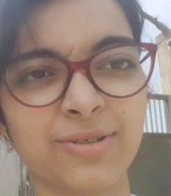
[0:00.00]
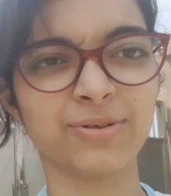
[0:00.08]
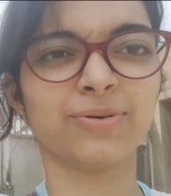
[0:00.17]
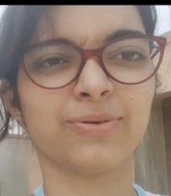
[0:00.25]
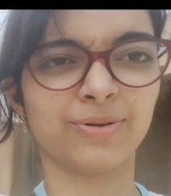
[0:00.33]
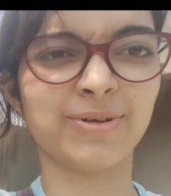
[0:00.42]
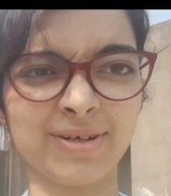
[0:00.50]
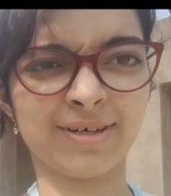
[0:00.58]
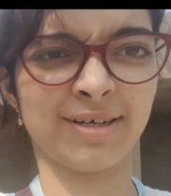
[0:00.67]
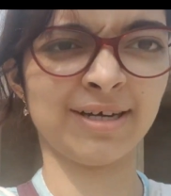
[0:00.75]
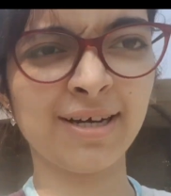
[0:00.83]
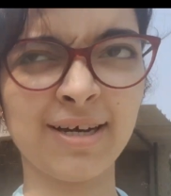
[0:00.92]
So
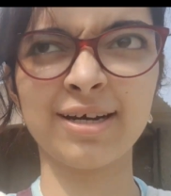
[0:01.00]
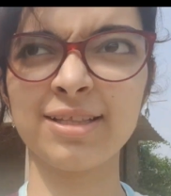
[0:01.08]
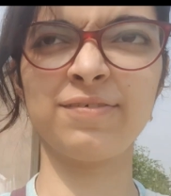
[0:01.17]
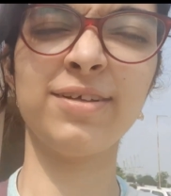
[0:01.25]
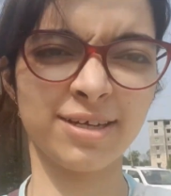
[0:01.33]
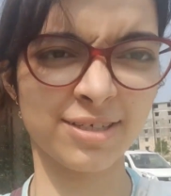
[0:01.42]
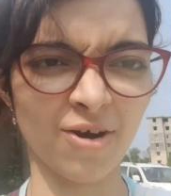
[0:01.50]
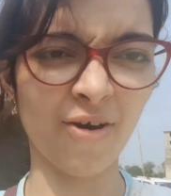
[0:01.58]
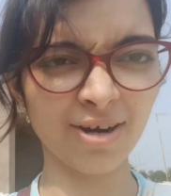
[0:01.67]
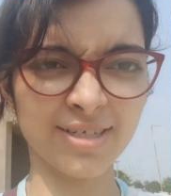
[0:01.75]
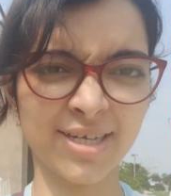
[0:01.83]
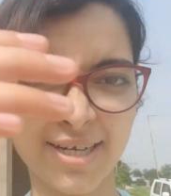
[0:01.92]
the weather is
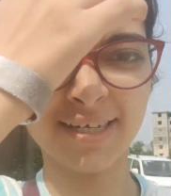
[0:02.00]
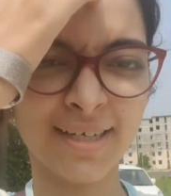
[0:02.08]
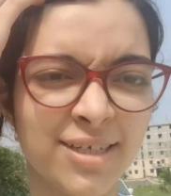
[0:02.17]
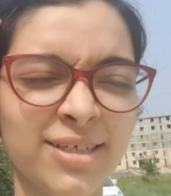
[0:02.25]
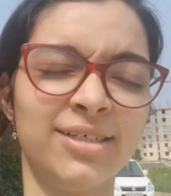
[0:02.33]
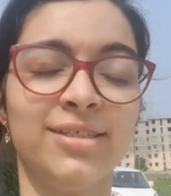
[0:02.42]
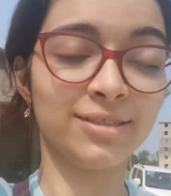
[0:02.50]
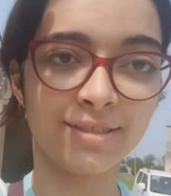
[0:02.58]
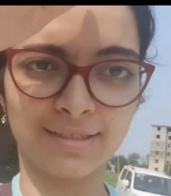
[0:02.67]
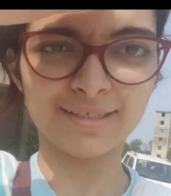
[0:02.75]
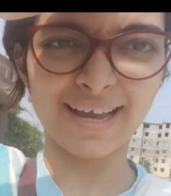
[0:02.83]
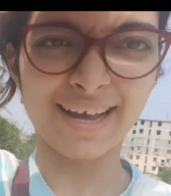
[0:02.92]
hot.
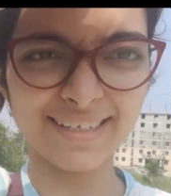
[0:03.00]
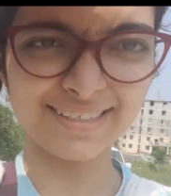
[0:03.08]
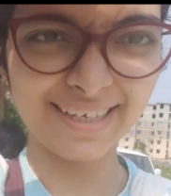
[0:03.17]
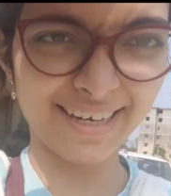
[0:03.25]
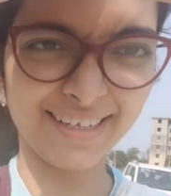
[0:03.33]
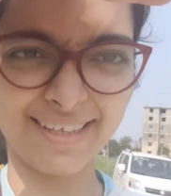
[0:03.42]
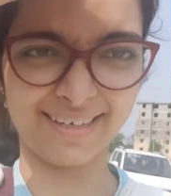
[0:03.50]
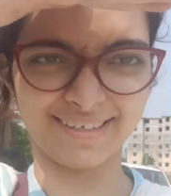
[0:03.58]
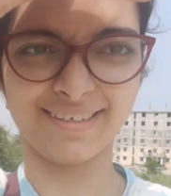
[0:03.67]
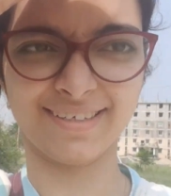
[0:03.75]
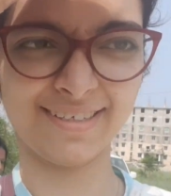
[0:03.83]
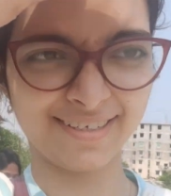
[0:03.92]
I can't see anything.
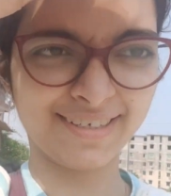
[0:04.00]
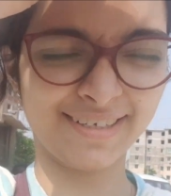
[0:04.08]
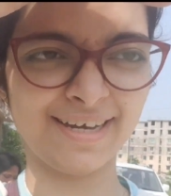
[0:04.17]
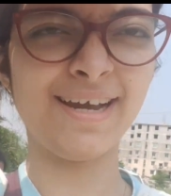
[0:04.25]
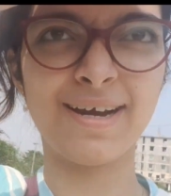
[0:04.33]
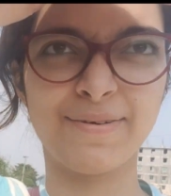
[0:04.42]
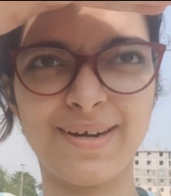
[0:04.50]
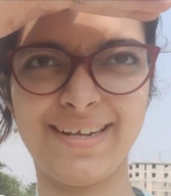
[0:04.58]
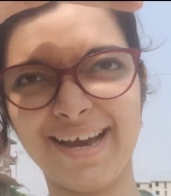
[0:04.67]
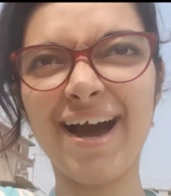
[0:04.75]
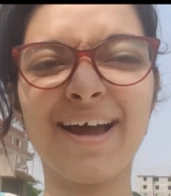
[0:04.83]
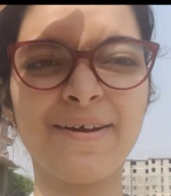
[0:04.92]
But
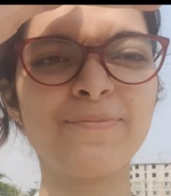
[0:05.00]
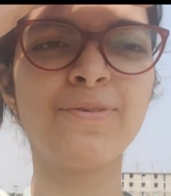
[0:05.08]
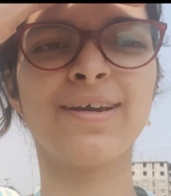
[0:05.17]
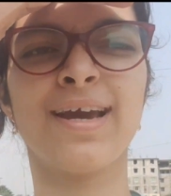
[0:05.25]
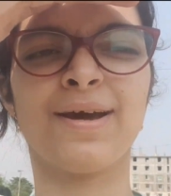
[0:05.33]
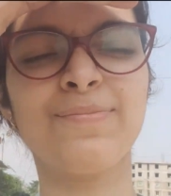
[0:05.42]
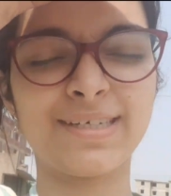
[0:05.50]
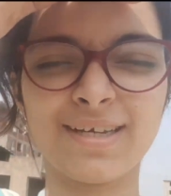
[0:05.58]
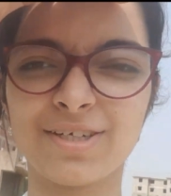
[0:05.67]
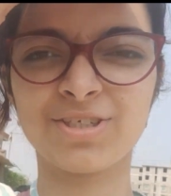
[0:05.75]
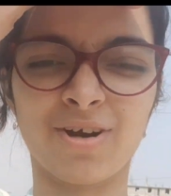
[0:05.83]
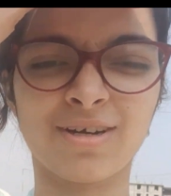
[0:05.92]
yeah, I am moving and I'm
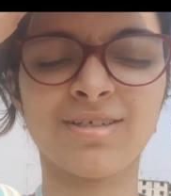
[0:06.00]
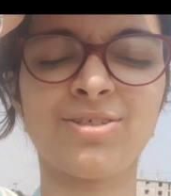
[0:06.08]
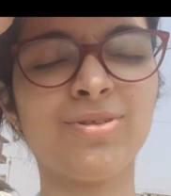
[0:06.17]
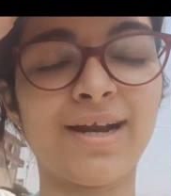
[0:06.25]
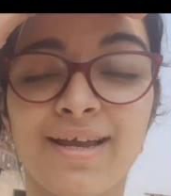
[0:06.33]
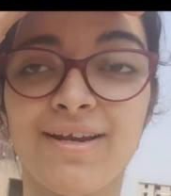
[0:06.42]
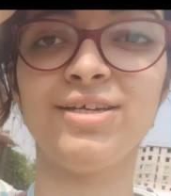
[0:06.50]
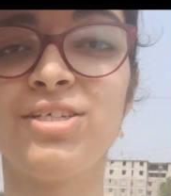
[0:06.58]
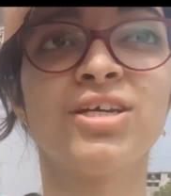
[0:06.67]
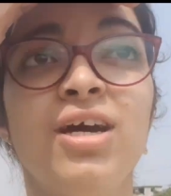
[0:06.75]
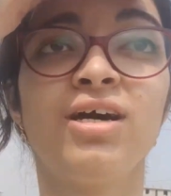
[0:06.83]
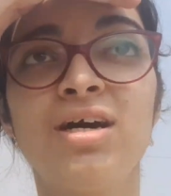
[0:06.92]
taking a shortcut so that I
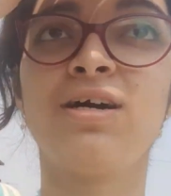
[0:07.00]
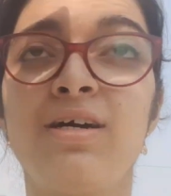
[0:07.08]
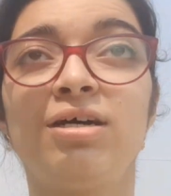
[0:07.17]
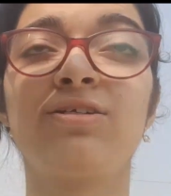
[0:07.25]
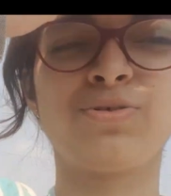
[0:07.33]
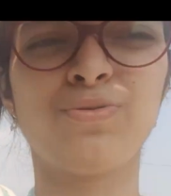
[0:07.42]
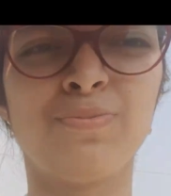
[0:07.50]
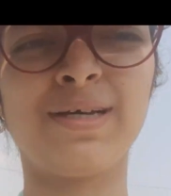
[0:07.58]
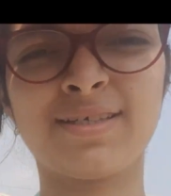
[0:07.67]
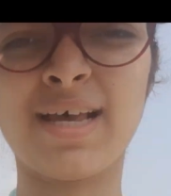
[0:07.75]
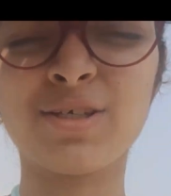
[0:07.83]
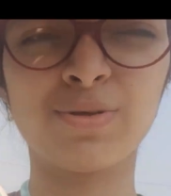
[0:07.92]
reach to
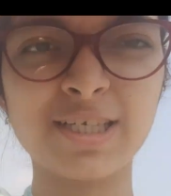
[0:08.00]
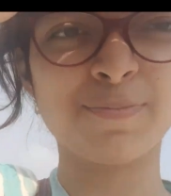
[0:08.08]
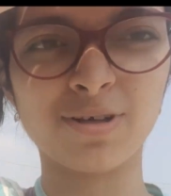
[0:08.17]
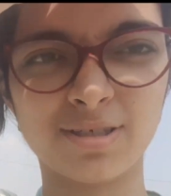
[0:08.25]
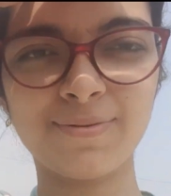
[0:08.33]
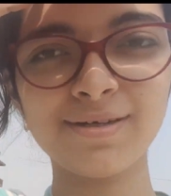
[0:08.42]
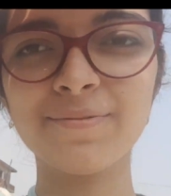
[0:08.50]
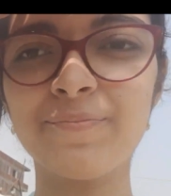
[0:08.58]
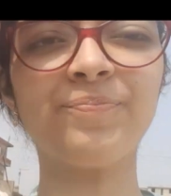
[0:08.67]
mess as soon as possible.